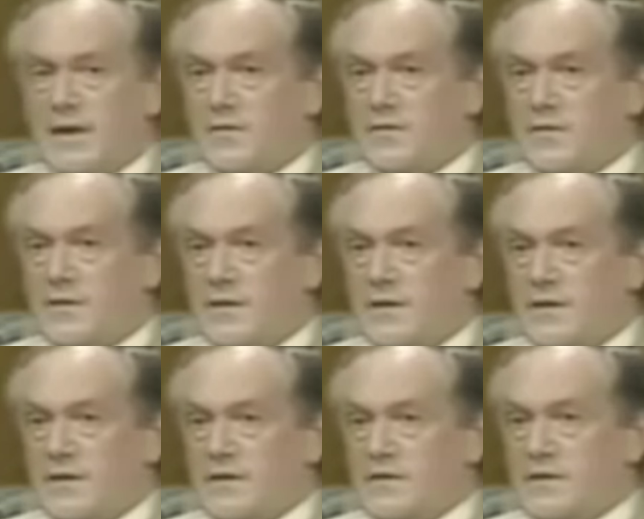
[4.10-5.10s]
to believe,
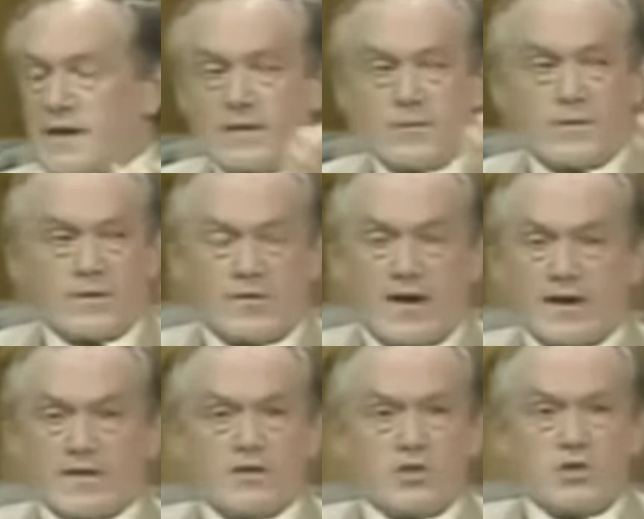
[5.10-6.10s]
together with the
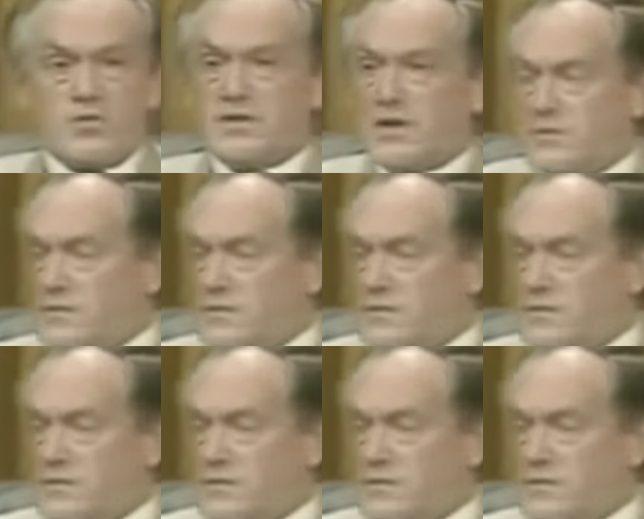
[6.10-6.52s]
fact that you